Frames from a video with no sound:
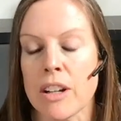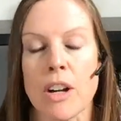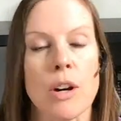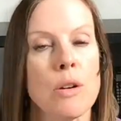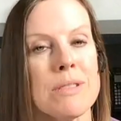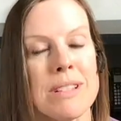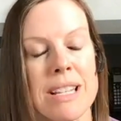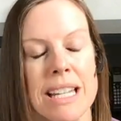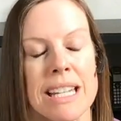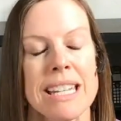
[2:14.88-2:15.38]

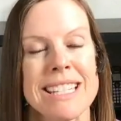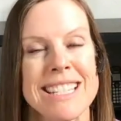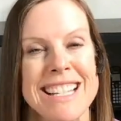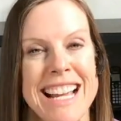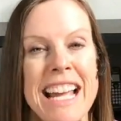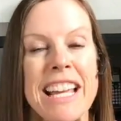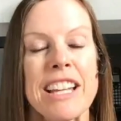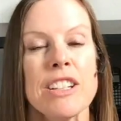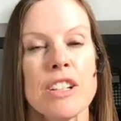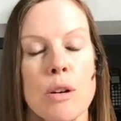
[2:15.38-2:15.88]
goes in and
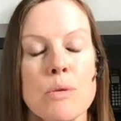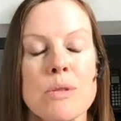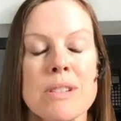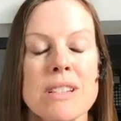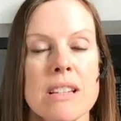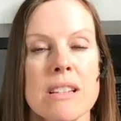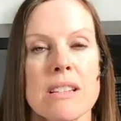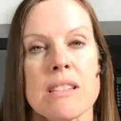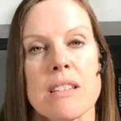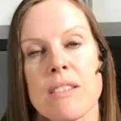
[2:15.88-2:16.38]

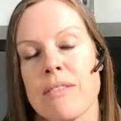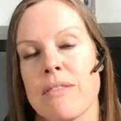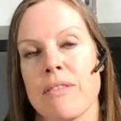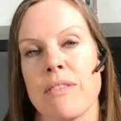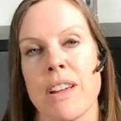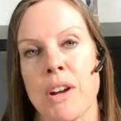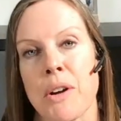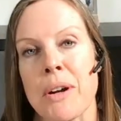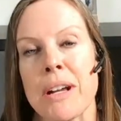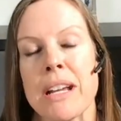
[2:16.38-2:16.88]
diagnoses the
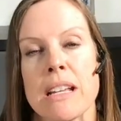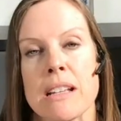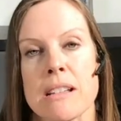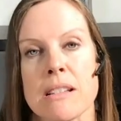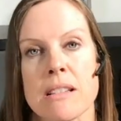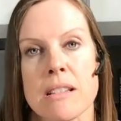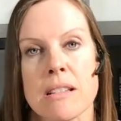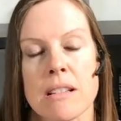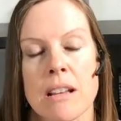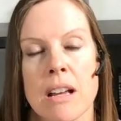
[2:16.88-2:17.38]

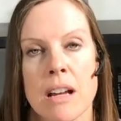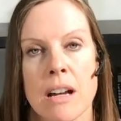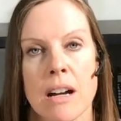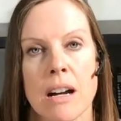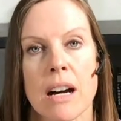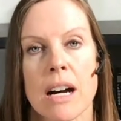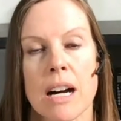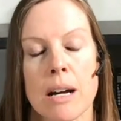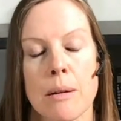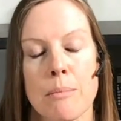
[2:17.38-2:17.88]
various
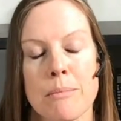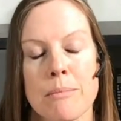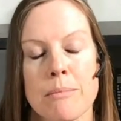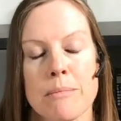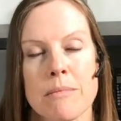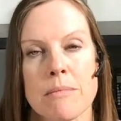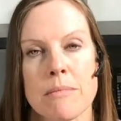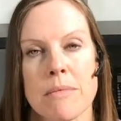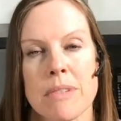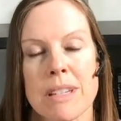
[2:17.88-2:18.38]
um,
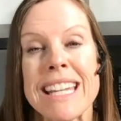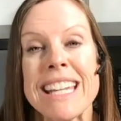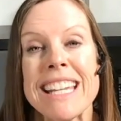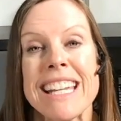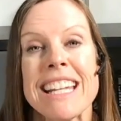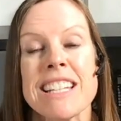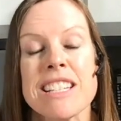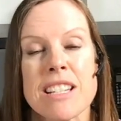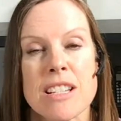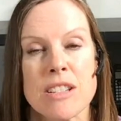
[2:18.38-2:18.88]

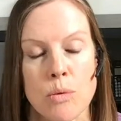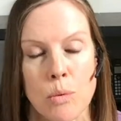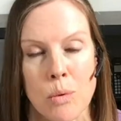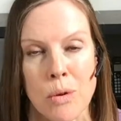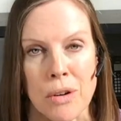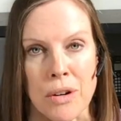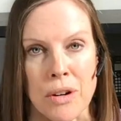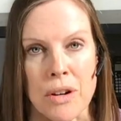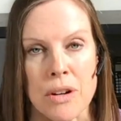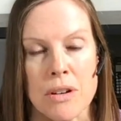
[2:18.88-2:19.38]
eating
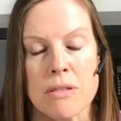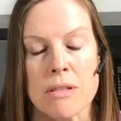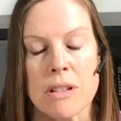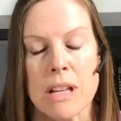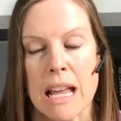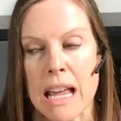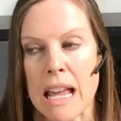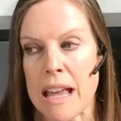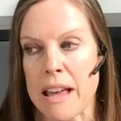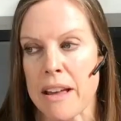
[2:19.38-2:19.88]
disorders
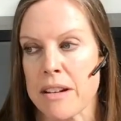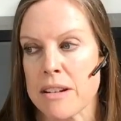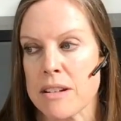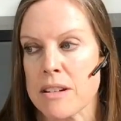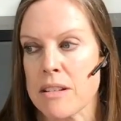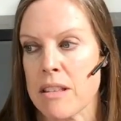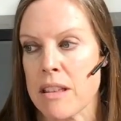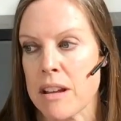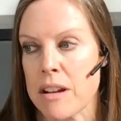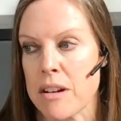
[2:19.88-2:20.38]

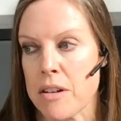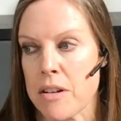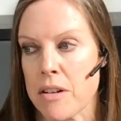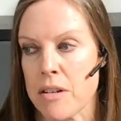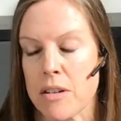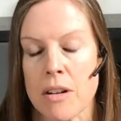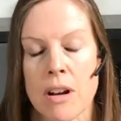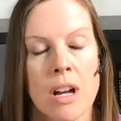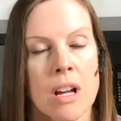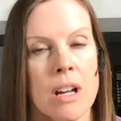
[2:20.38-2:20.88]
and
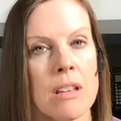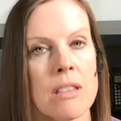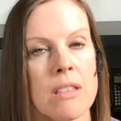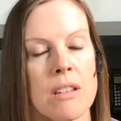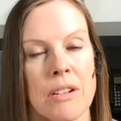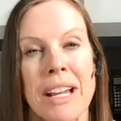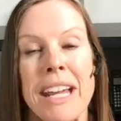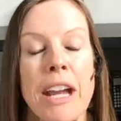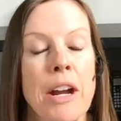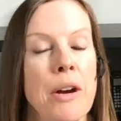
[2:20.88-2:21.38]
their
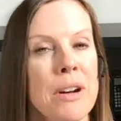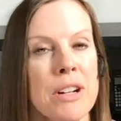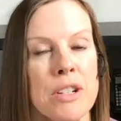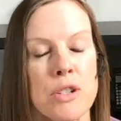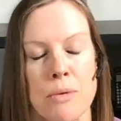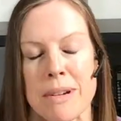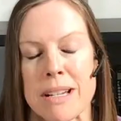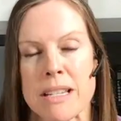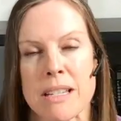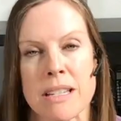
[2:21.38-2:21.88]
their
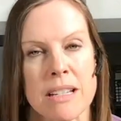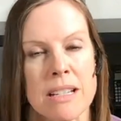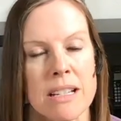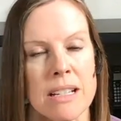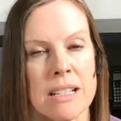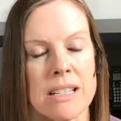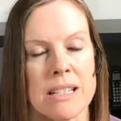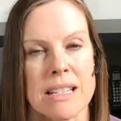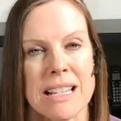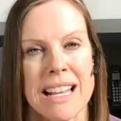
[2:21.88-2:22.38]

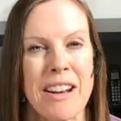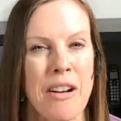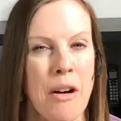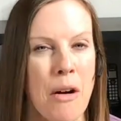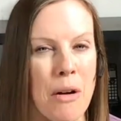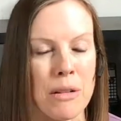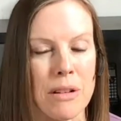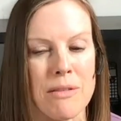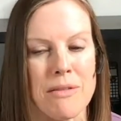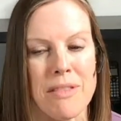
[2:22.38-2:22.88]
characteristics and
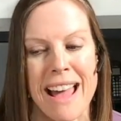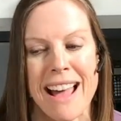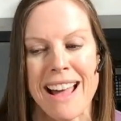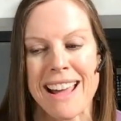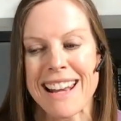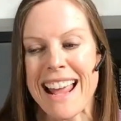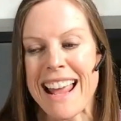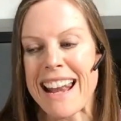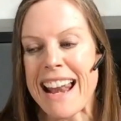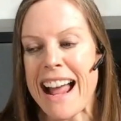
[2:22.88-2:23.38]
all of
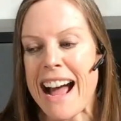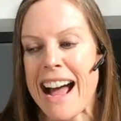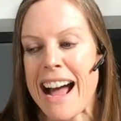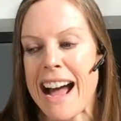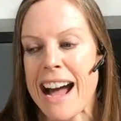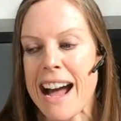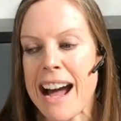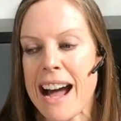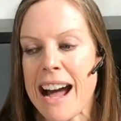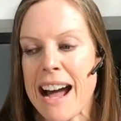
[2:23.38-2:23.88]
that and
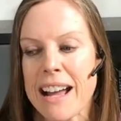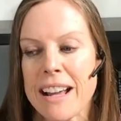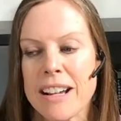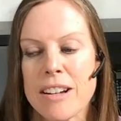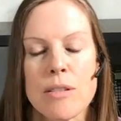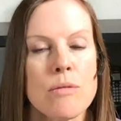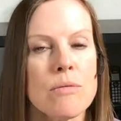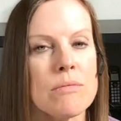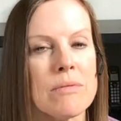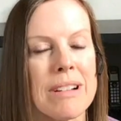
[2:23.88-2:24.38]
i
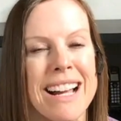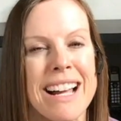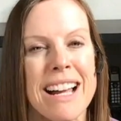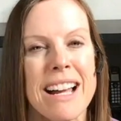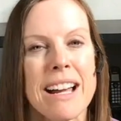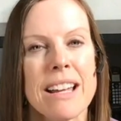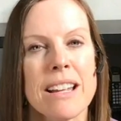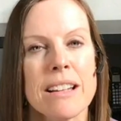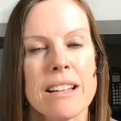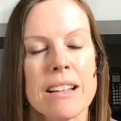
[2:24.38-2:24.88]
don't
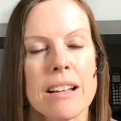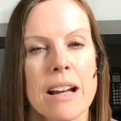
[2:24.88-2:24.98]
i